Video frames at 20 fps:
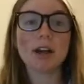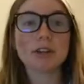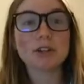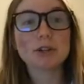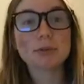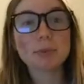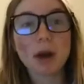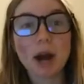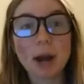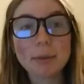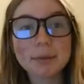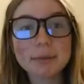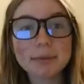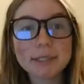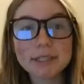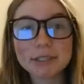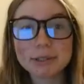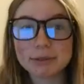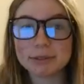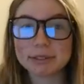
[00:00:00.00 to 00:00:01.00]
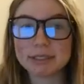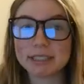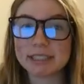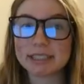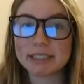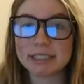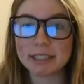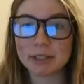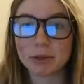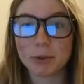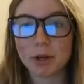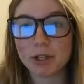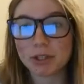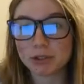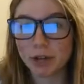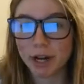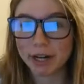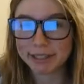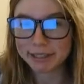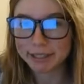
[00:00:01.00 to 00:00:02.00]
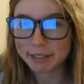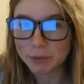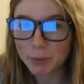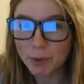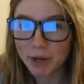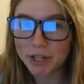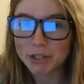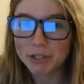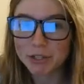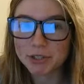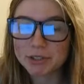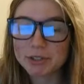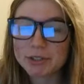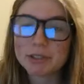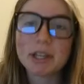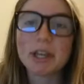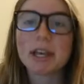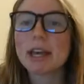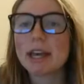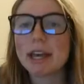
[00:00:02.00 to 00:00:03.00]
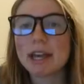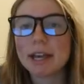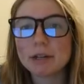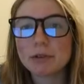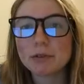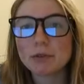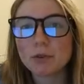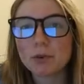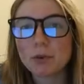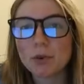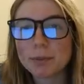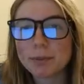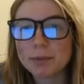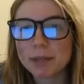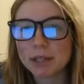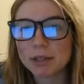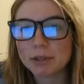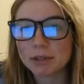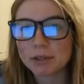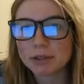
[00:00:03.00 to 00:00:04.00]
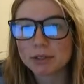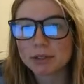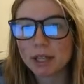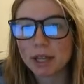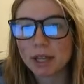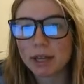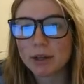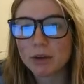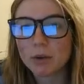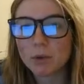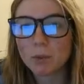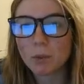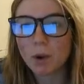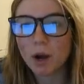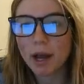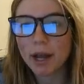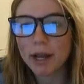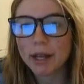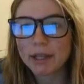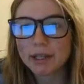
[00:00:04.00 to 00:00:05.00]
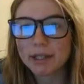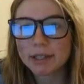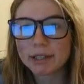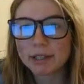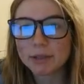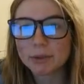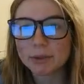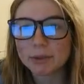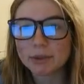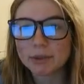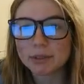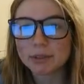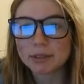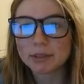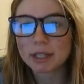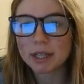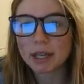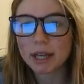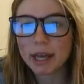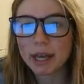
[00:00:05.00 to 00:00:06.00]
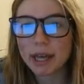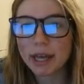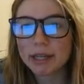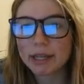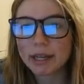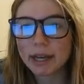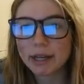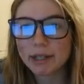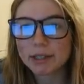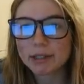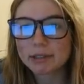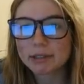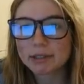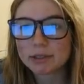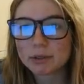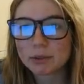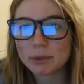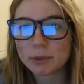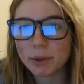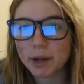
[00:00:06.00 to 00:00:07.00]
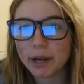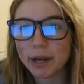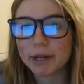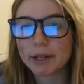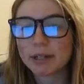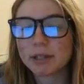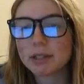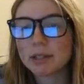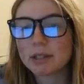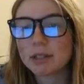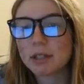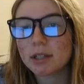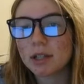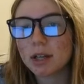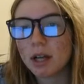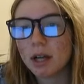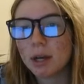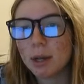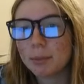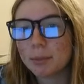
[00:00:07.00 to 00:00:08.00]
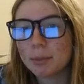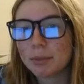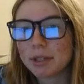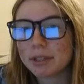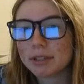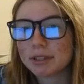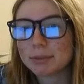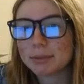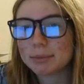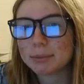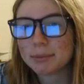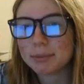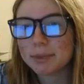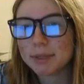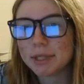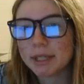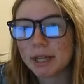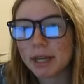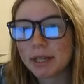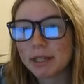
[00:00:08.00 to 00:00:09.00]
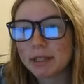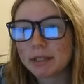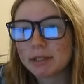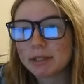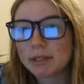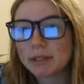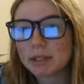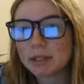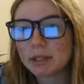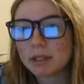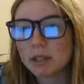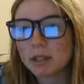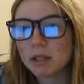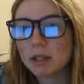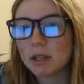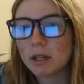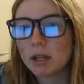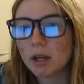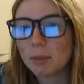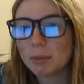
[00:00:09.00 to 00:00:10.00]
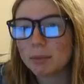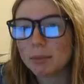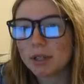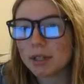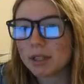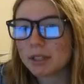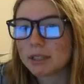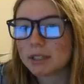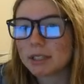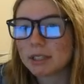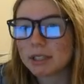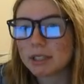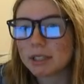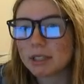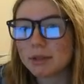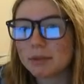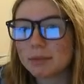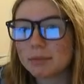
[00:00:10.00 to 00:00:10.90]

you're probably used to seeing quadratic equations in a form that looks like y equals ax squared plus bx plus c.